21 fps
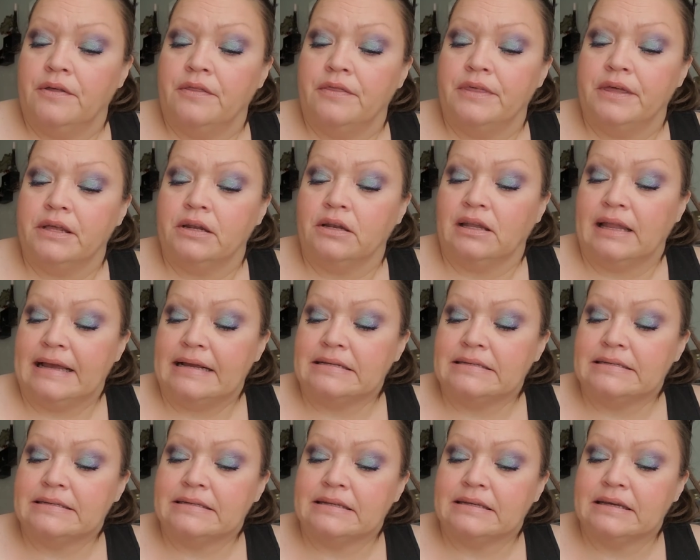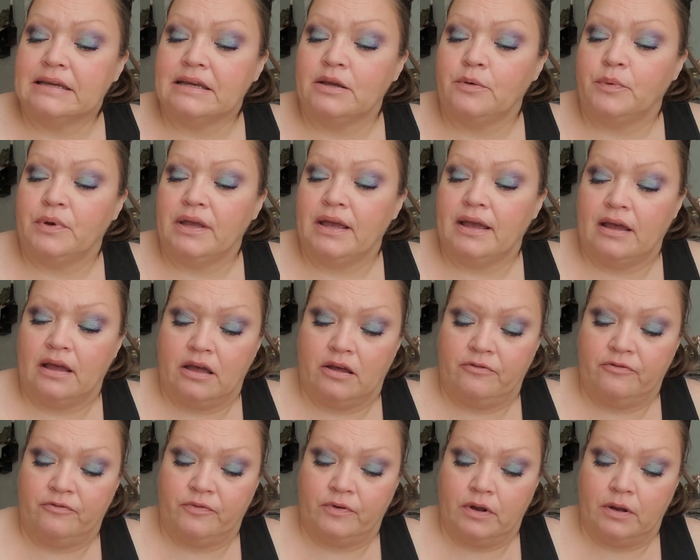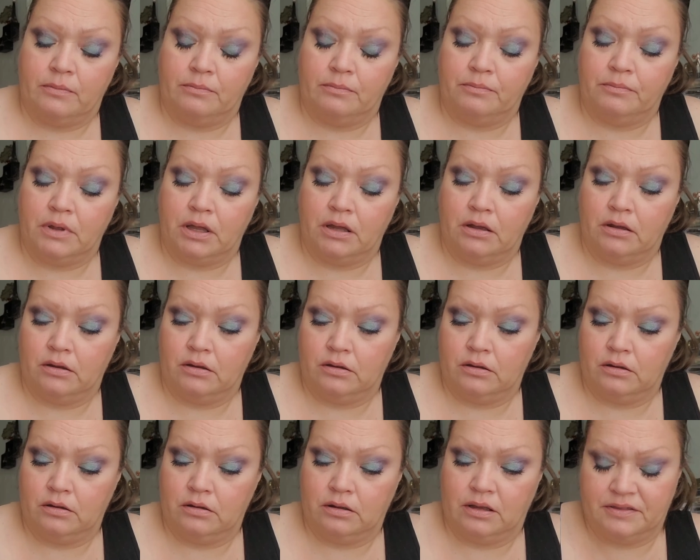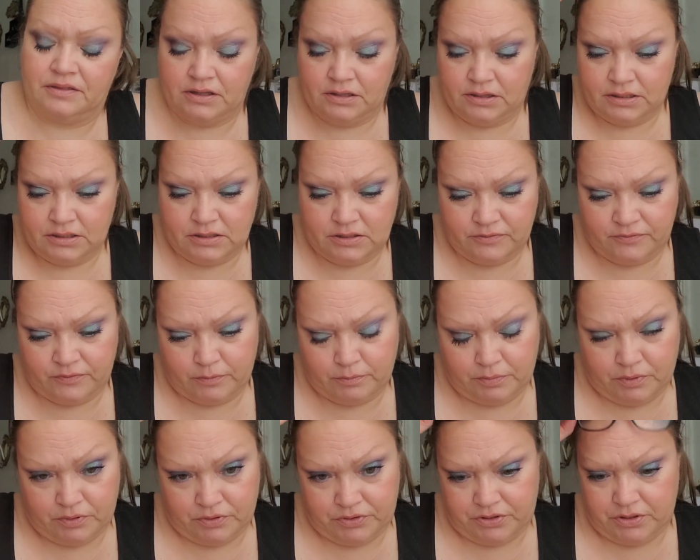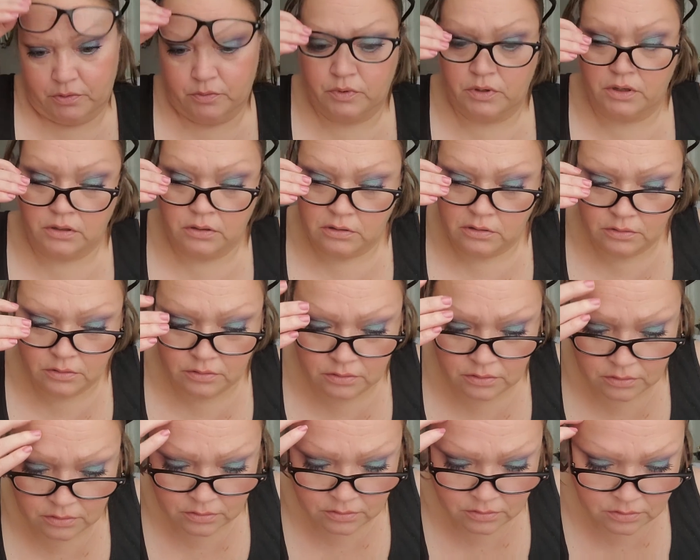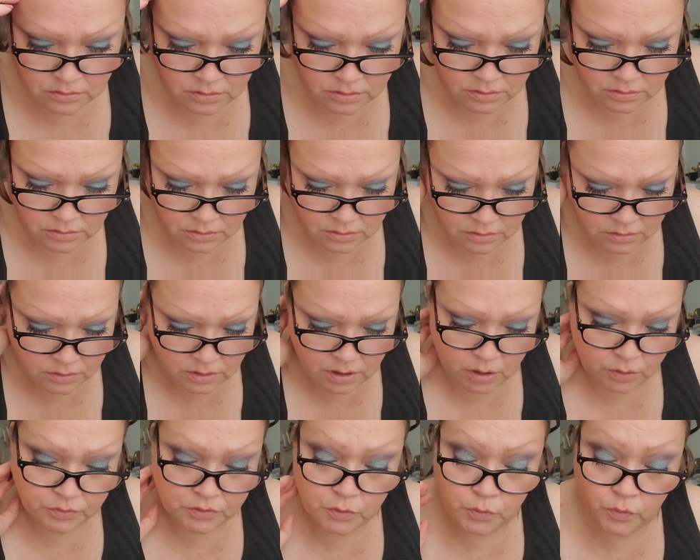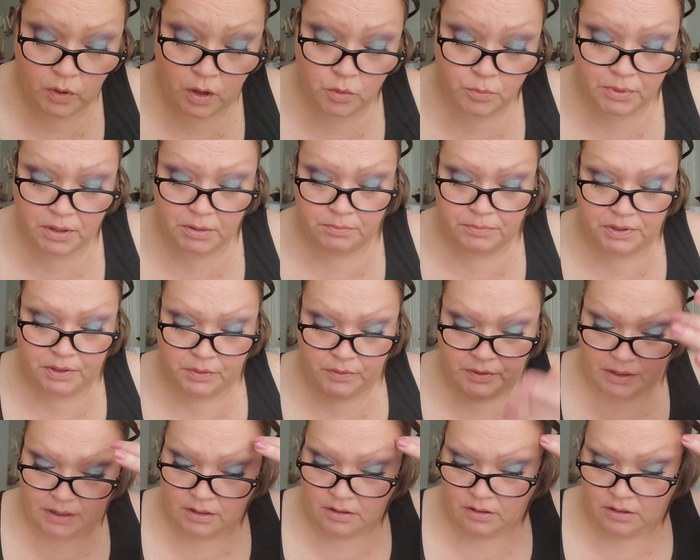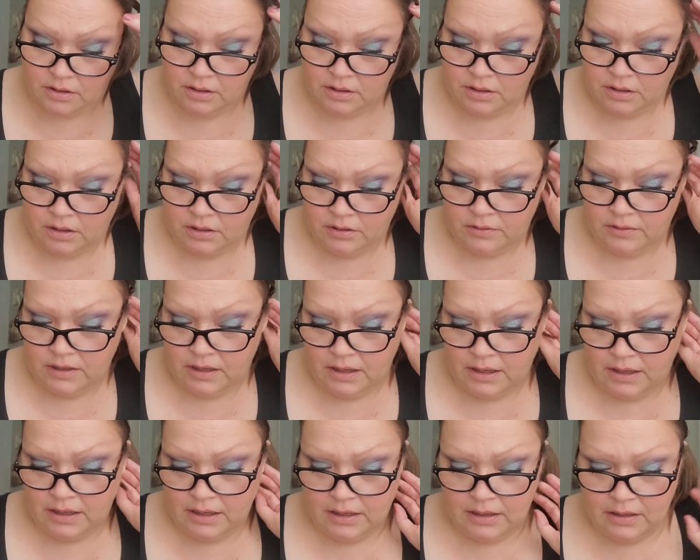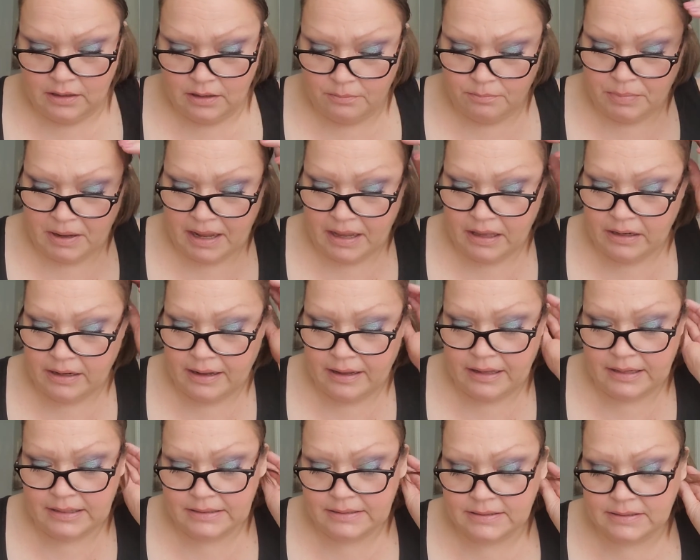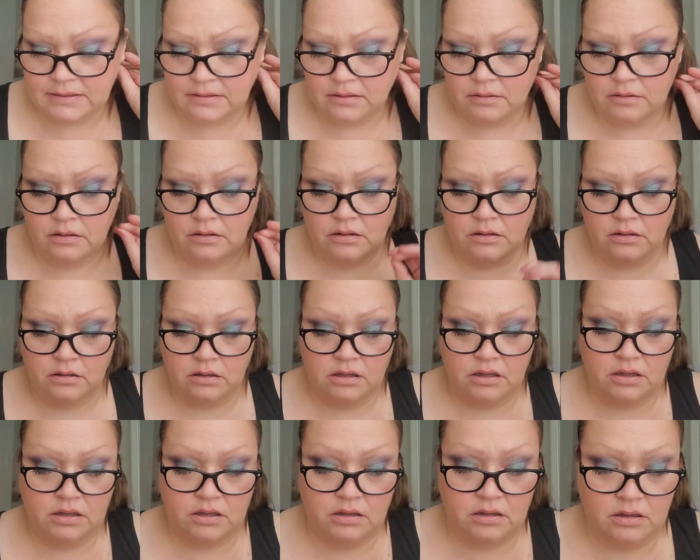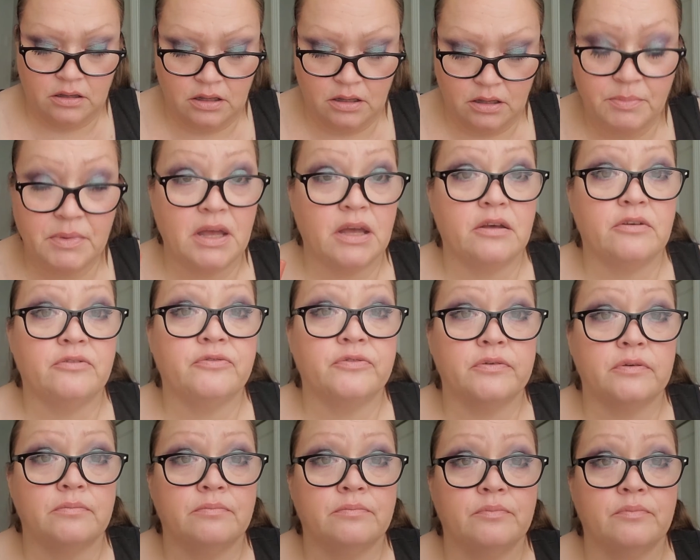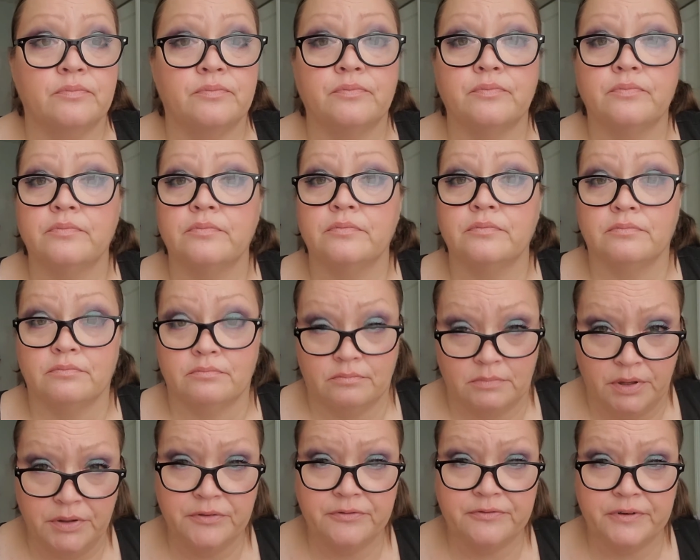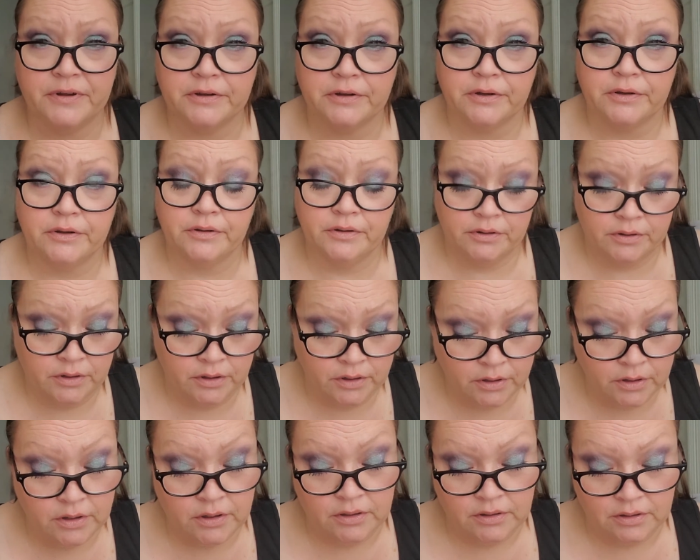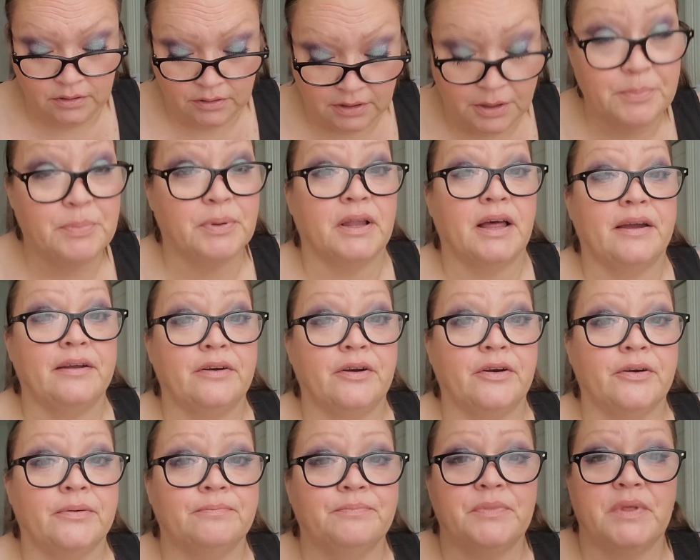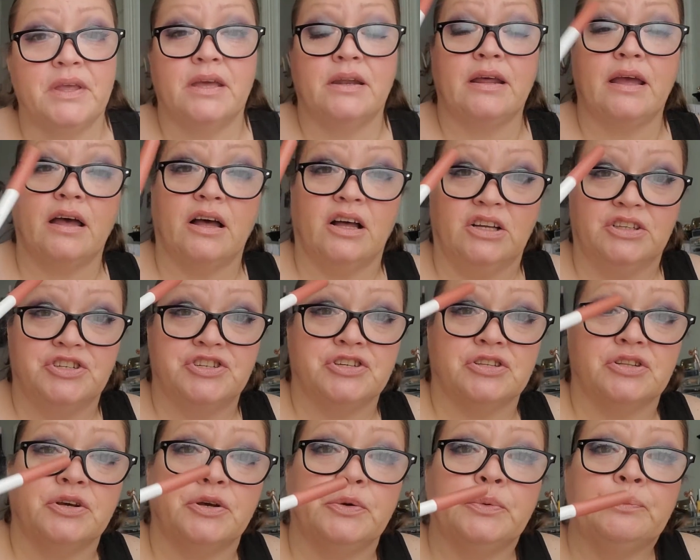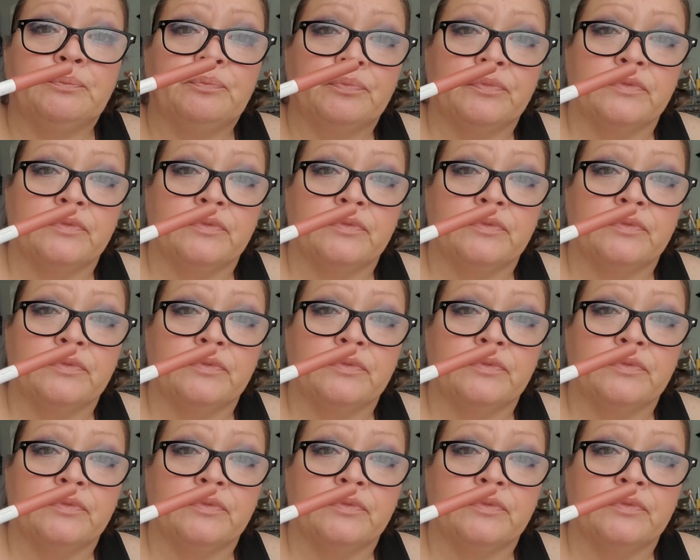Then lastly, we have from, I think this is from Persona. No, Uoma Beauty. The Badass MF Motherfucker Lip Liner in Angelou.